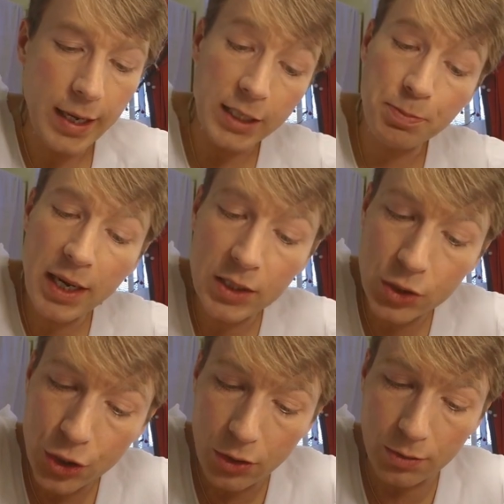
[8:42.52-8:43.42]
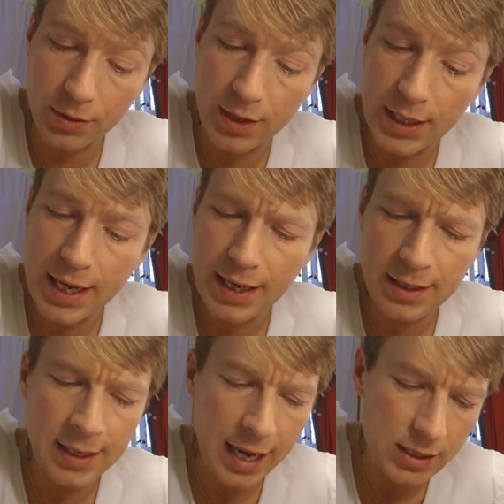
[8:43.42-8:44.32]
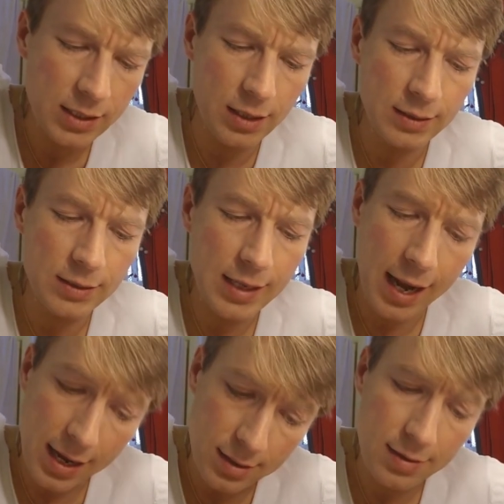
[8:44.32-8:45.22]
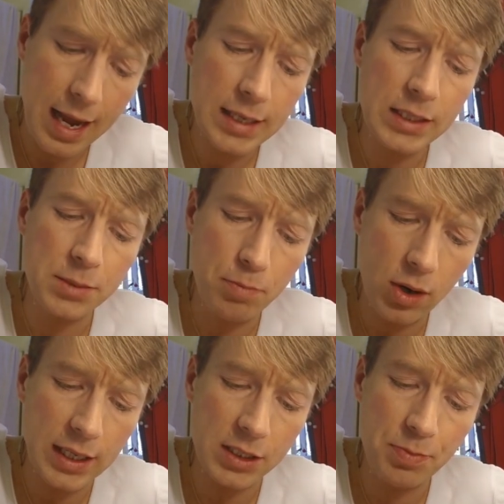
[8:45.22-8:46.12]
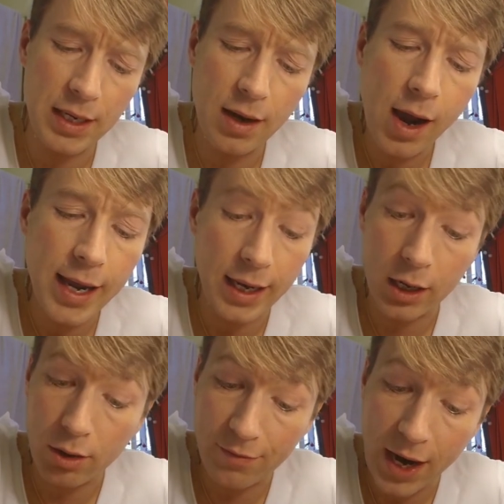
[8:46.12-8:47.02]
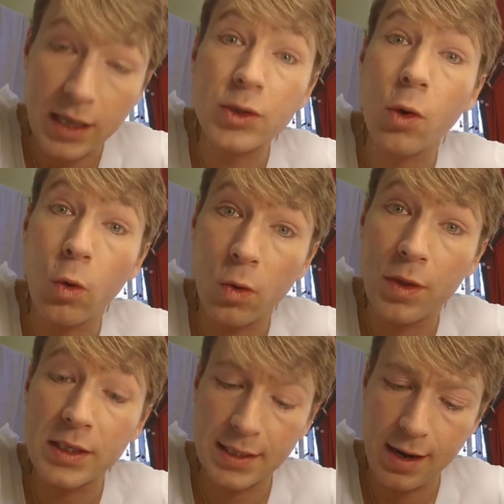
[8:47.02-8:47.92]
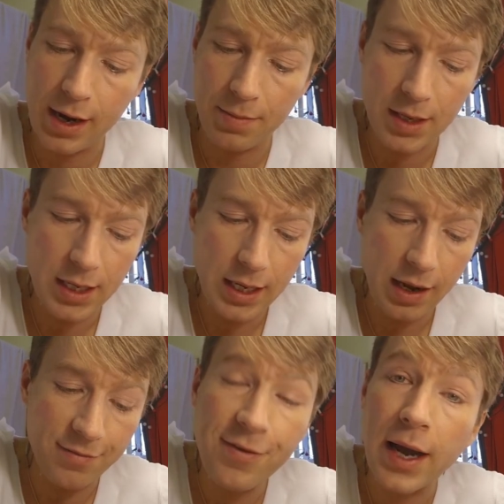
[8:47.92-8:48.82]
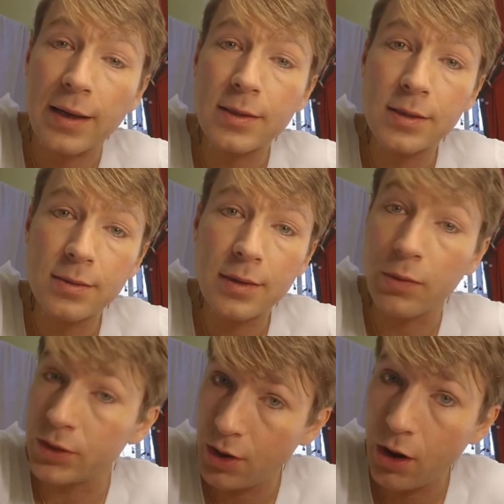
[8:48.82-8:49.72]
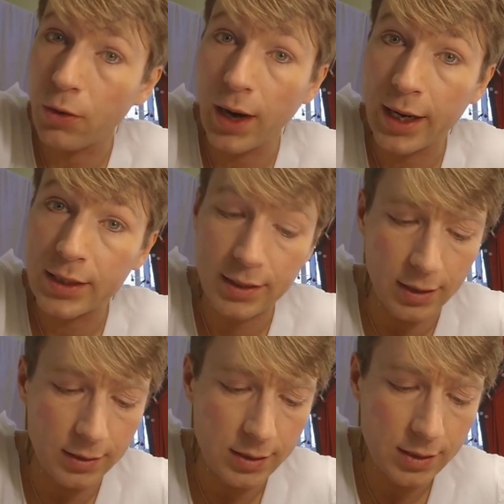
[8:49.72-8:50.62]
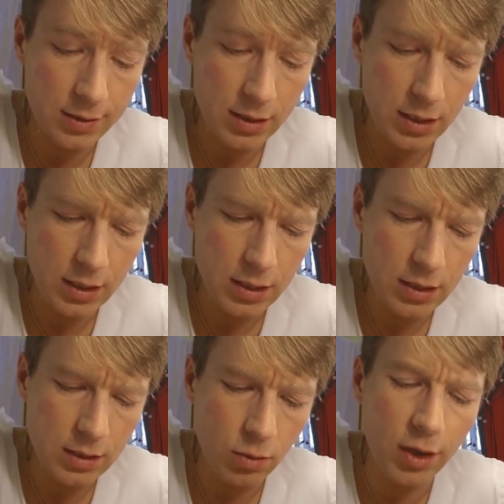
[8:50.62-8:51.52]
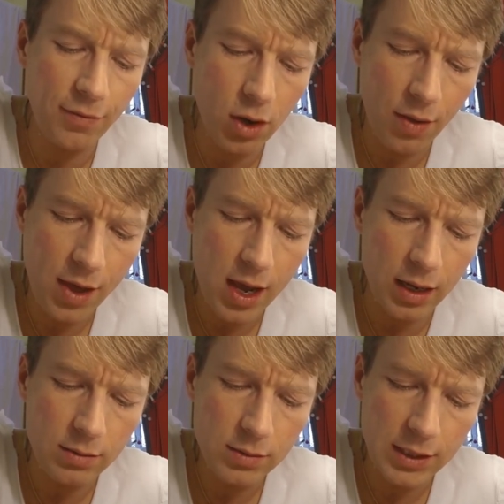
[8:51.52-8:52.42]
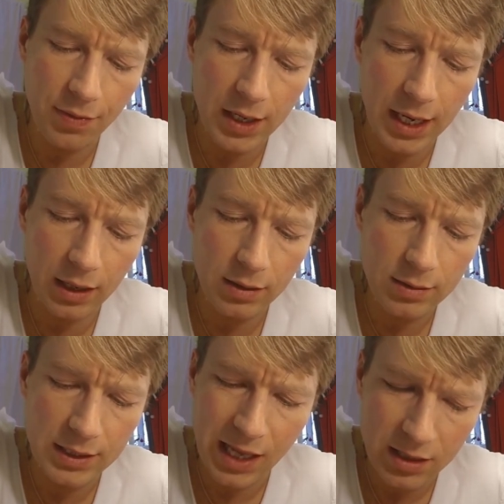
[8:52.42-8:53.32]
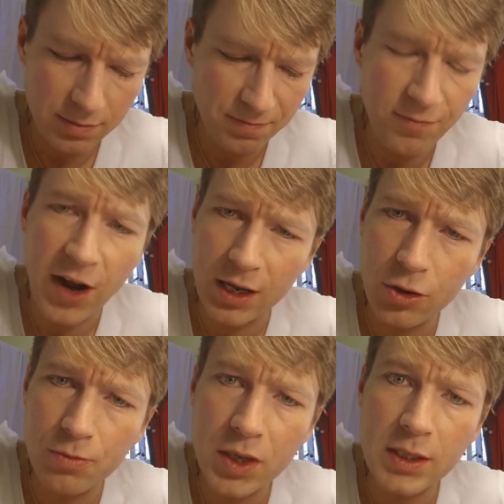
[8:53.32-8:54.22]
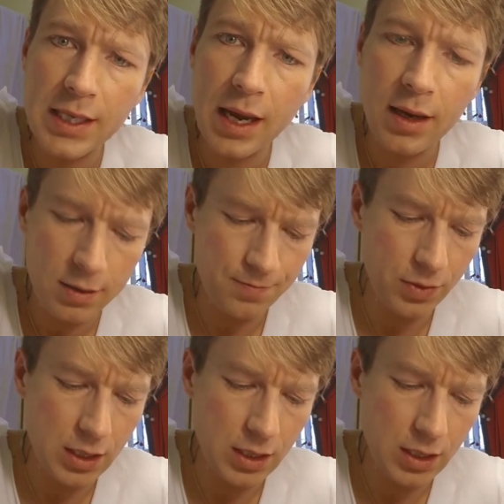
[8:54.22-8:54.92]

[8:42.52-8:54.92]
It's been assumed that he had an accident and that his body's been lying in a crevasse all this time. In fact, there was no accident." "What have you got there?" said the Dean. "Is that a vacuum container?"